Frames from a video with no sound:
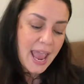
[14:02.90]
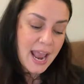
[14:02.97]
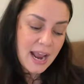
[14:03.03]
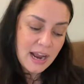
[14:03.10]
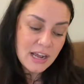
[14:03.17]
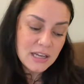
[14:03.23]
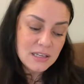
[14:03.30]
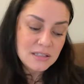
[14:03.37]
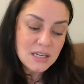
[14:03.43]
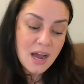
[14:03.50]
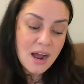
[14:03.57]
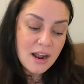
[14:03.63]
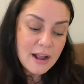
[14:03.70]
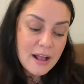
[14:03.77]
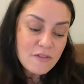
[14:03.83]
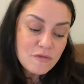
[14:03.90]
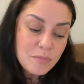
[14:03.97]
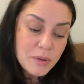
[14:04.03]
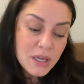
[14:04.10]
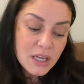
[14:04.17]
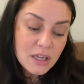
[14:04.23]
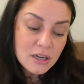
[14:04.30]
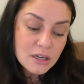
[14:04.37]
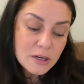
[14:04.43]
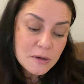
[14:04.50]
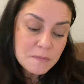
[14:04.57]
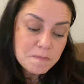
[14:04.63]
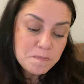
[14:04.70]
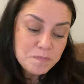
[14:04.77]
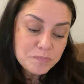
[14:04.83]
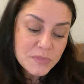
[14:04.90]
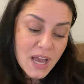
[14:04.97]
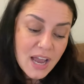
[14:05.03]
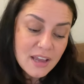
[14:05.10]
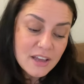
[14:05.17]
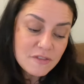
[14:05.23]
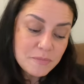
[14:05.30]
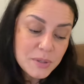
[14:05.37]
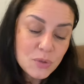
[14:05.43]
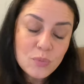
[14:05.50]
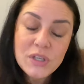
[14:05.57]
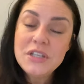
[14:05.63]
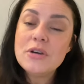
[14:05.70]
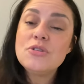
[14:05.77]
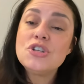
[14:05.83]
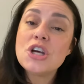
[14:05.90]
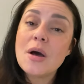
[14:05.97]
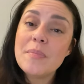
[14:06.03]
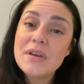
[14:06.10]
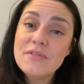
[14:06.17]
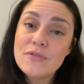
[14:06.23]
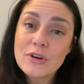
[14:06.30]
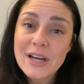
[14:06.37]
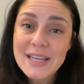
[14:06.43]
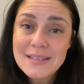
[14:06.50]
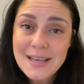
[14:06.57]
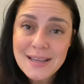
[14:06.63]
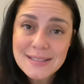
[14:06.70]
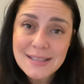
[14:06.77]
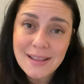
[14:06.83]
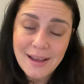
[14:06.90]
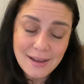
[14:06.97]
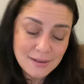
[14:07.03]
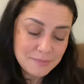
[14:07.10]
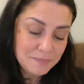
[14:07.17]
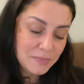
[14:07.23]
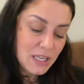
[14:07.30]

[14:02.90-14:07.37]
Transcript: And I have been window shopping for a Tesla.